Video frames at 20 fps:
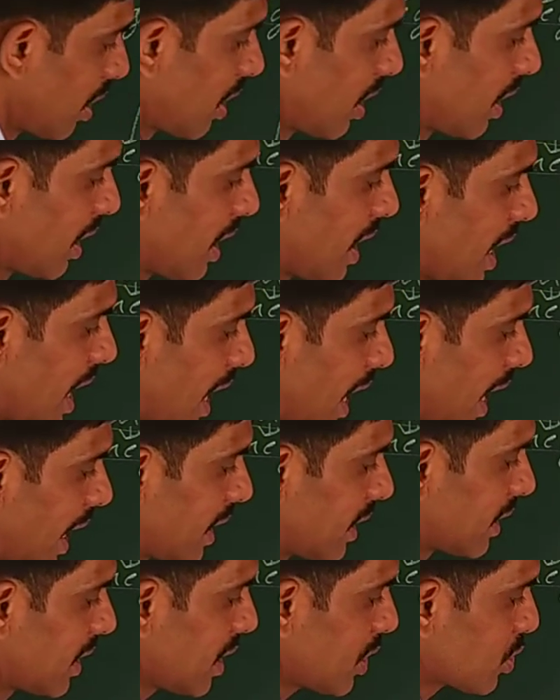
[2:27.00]
only
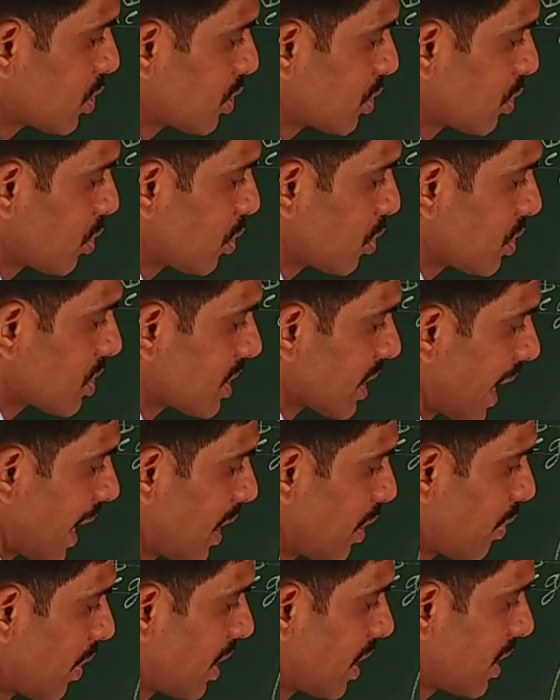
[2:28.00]
and this two
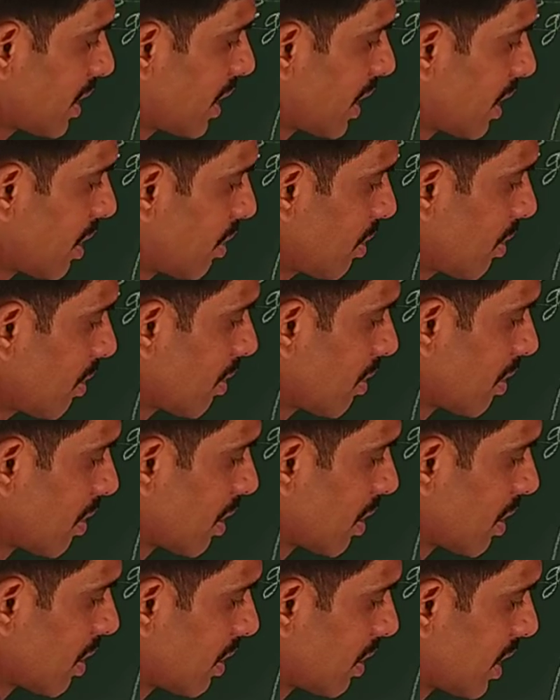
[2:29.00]
side one is there no
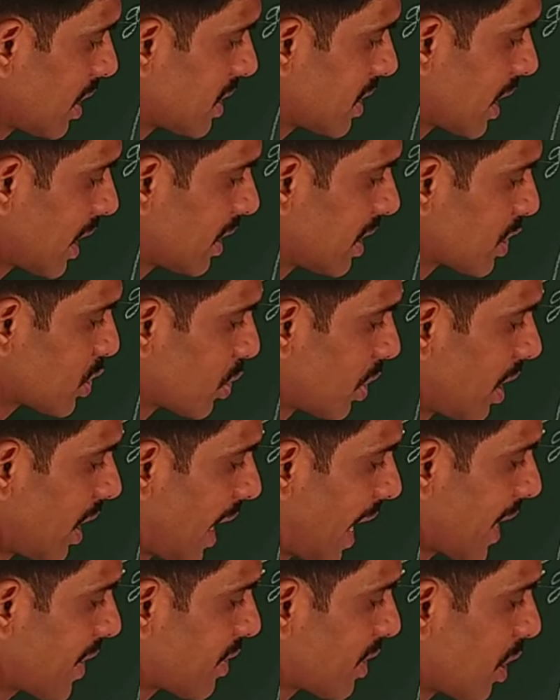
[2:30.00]
this and this one
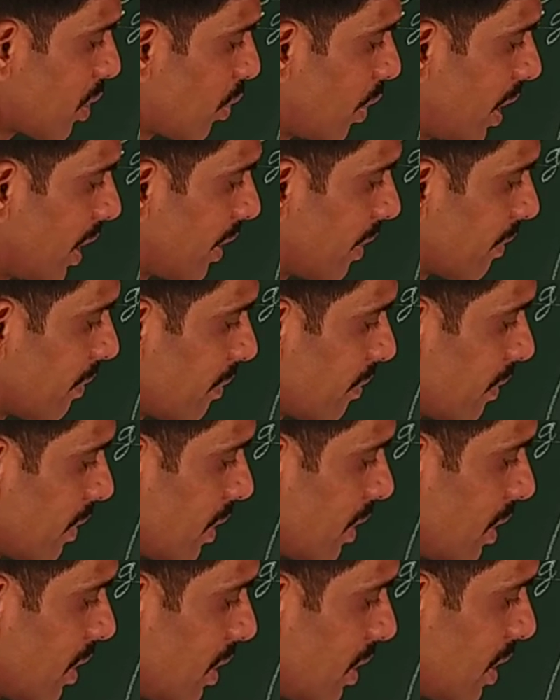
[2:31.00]
lateral one
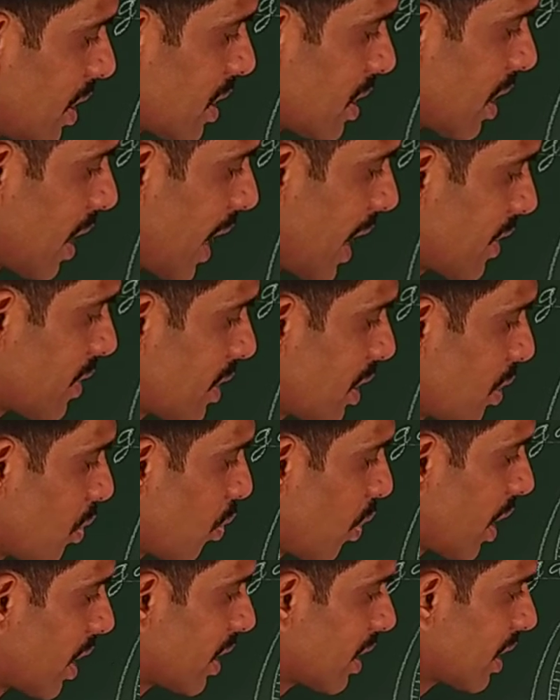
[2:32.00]
this lateral
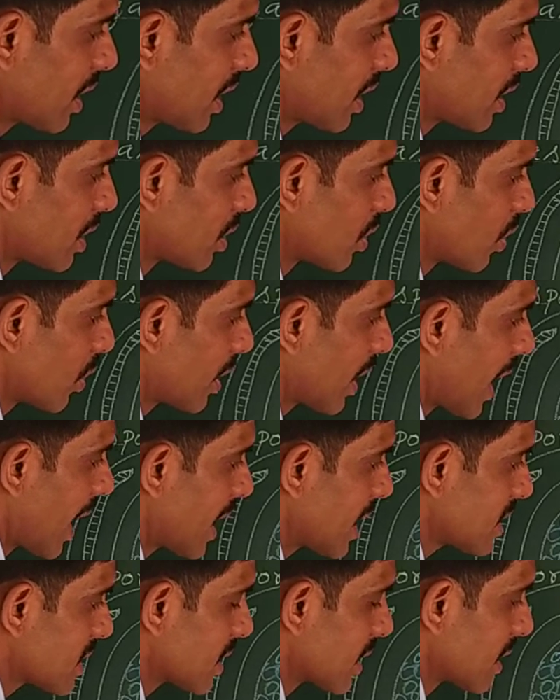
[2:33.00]
one is known
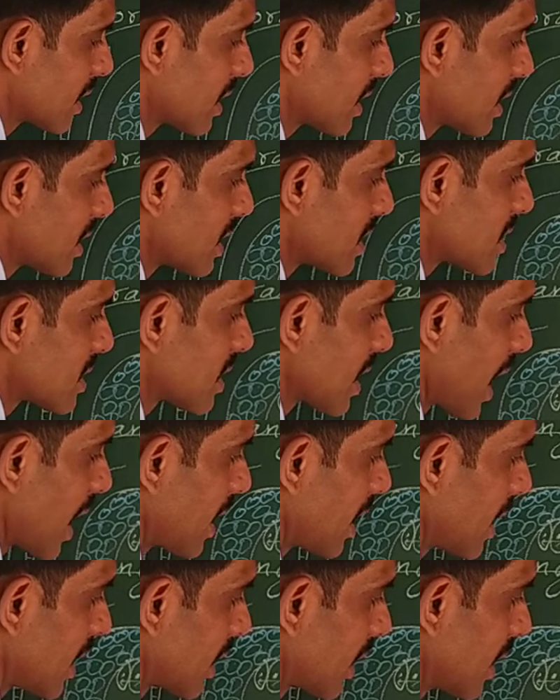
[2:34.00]
as
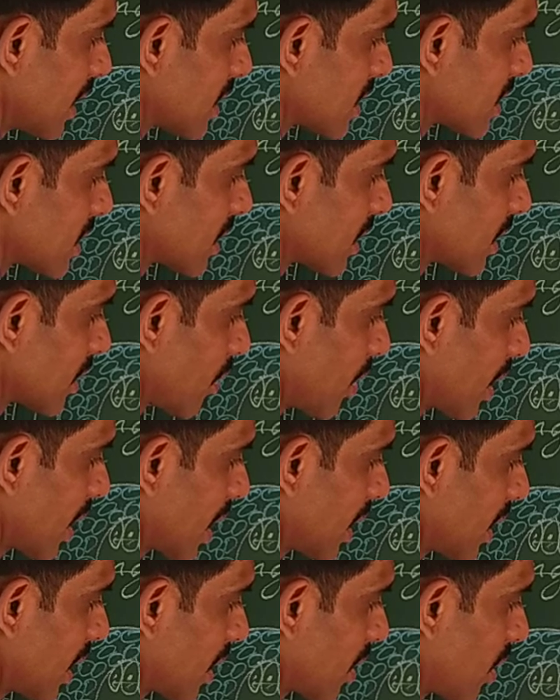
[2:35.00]
synergids what
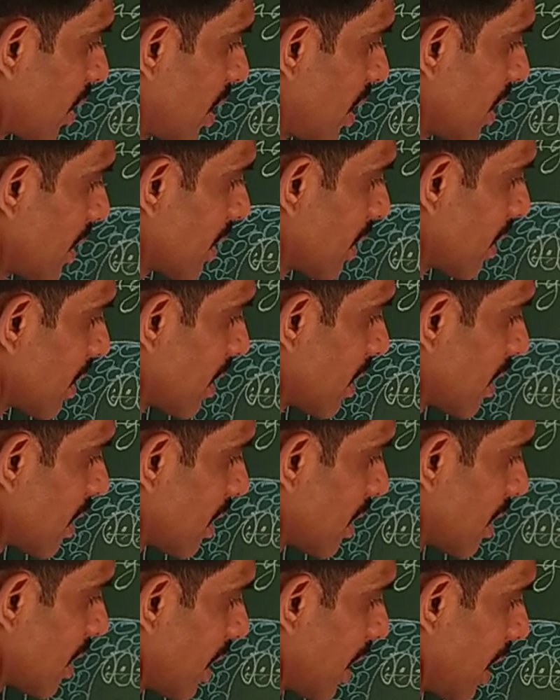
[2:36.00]
are they called
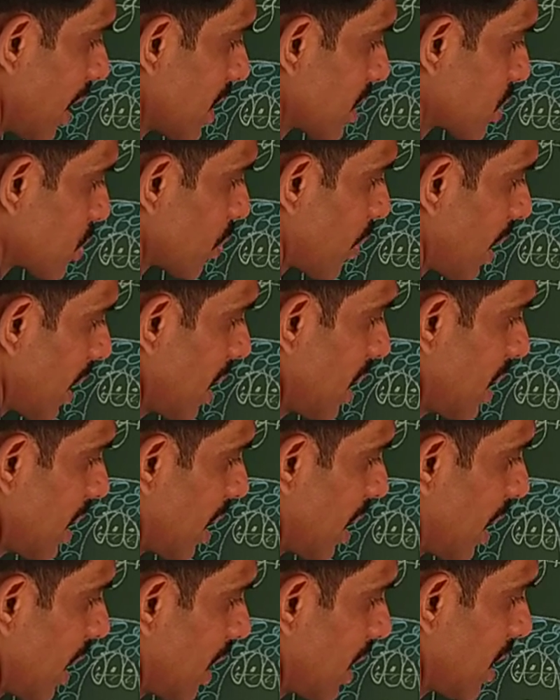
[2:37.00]
S Y
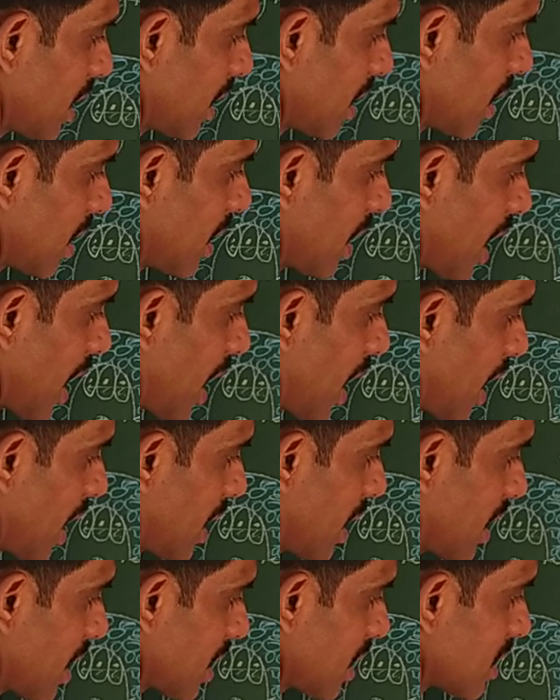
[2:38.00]
N E
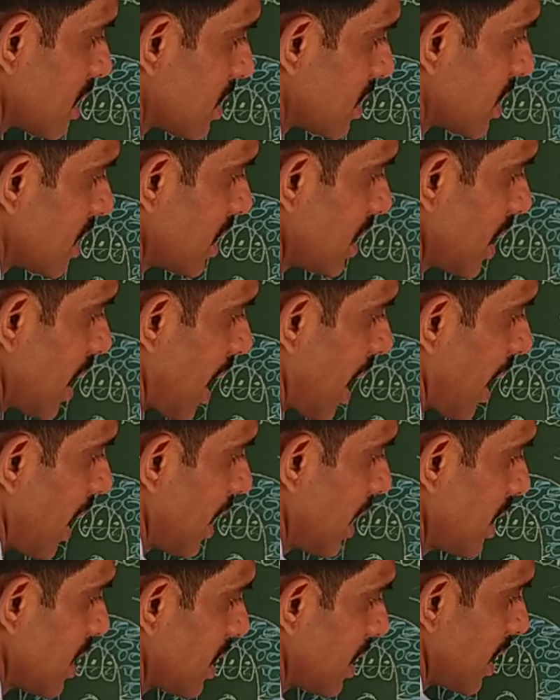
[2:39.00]
R G I
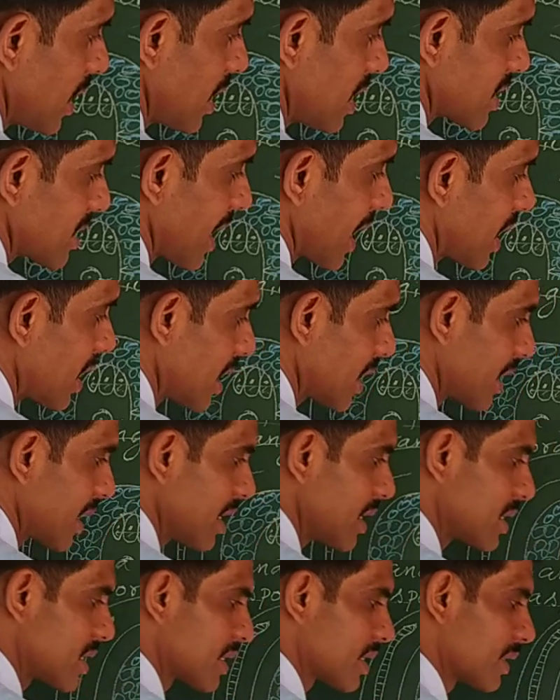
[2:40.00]
D S
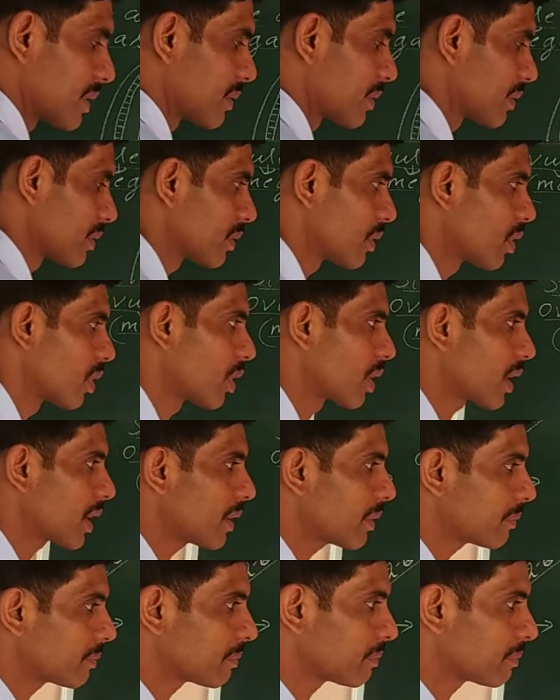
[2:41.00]
synergids okay